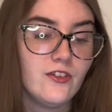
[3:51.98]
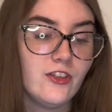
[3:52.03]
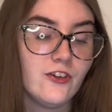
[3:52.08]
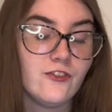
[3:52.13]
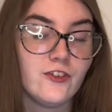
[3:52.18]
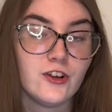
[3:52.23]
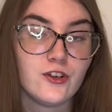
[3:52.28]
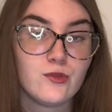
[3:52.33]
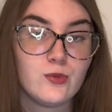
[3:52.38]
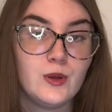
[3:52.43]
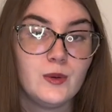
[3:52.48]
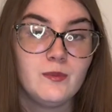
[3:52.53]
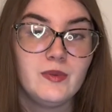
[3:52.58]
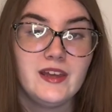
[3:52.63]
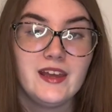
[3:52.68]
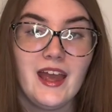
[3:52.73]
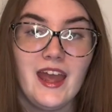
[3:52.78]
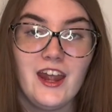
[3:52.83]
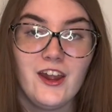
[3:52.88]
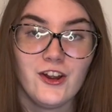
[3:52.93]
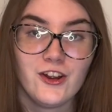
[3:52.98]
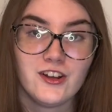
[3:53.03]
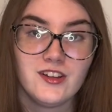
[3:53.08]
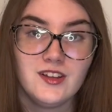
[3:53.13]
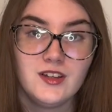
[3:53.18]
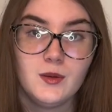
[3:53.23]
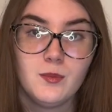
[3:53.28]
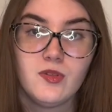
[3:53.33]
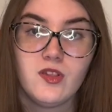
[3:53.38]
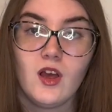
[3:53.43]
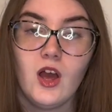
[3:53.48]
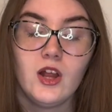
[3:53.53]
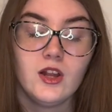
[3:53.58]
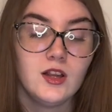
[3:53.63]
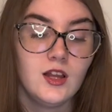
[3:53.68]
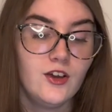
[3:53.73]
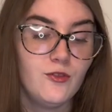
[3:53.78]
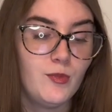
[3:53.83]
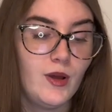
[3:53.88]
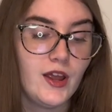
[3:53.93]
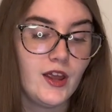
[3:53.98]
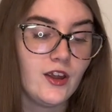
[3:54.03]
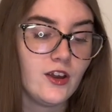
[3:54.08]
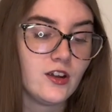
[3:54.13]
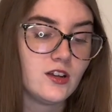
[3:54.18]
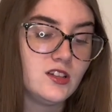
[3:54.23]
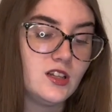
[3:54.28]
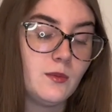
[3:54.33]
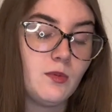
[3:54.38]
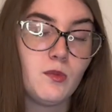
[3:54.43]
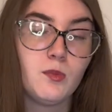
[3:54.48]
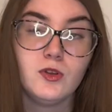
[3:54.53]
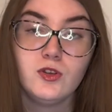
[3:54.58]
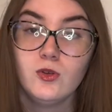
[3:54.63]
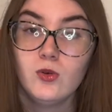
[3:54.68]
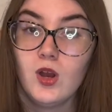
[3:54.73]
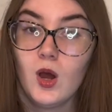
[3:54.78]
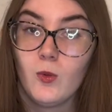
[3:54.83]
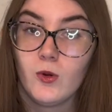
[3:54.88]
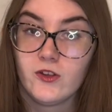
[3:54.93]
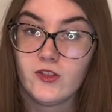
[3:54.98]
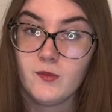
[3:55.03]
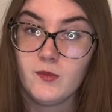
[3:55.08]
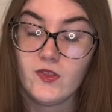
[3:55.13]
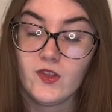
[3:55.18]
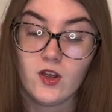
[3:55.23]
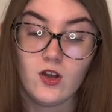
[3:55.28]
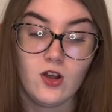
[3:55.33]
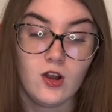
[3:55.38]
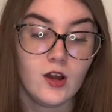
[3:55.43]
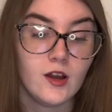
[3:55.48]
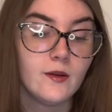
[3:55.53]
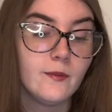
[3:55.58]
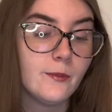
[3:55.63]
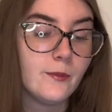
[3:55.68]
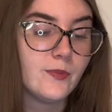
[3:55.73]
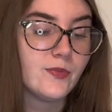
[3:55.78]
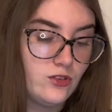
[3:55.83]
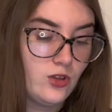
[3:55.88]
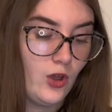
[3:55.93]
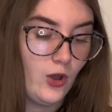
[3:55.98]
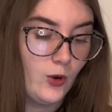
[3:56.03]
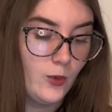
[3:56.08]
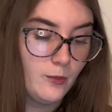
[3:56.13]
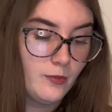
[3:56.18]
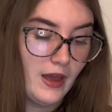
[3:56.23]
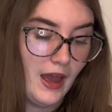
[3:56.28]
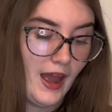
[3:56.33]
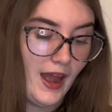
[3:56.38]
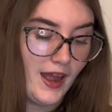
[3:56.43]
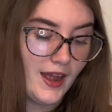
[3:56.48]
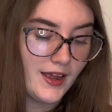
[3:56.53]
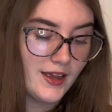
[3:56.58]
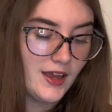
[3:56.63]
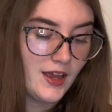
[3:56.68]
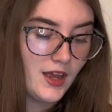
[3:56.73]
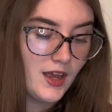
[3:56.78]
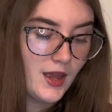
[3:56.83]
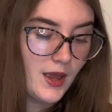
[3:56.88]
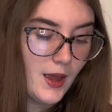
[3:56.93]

the first one being hair clips. I love my hair clips, but do not wear them in the car. Tote bag.